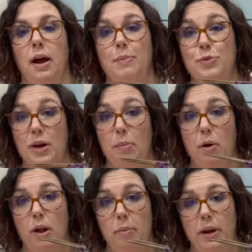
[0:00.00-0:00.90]
So I
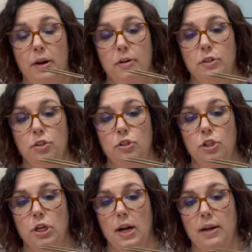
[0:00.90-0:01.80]
bought a pair just to
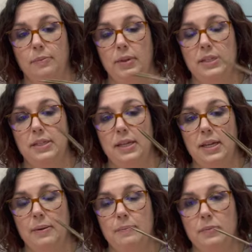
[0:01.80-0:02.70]
try and
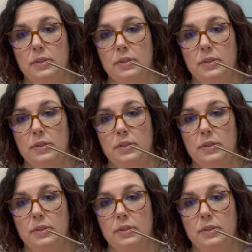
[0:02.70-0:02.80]
see.